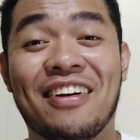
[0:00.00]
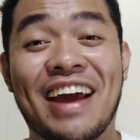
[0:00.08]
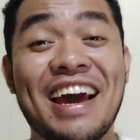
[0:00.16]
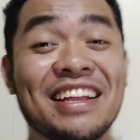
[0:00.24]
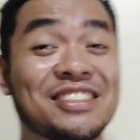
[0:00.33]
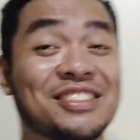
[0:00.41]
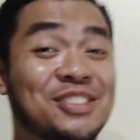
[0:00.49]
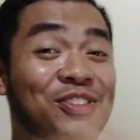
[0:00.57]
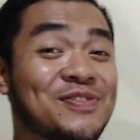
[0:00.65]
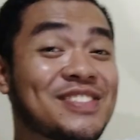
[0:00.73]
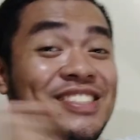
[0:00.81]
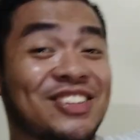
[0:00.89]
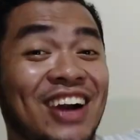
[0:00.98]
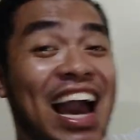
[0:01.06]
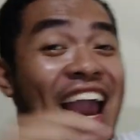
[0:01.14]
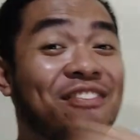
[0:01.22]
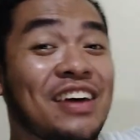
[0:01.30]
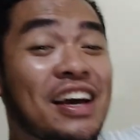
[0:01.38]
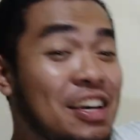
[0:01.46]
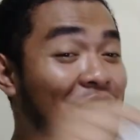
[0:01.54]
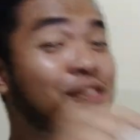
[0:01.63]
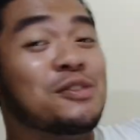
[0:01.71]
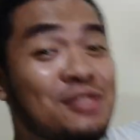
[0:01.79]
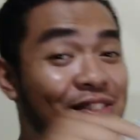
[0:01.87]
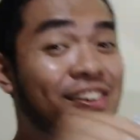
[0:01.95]
and subscribe.
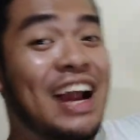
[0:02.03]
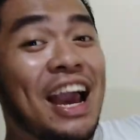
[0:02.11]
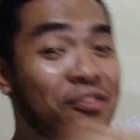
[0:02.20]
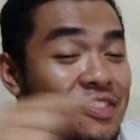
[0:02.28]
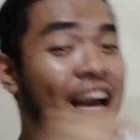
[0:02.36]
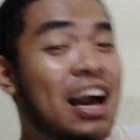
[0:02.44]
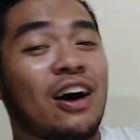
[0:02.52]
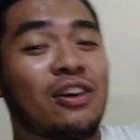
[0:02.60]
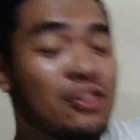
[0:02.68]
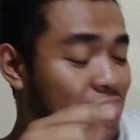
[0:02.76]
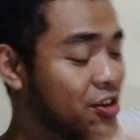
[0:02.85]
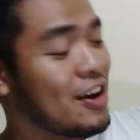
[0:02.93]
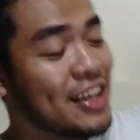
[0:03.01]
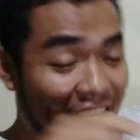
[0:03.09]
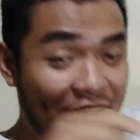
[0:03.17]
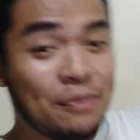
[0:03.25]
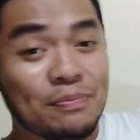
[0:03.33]
Subscribe now, okay?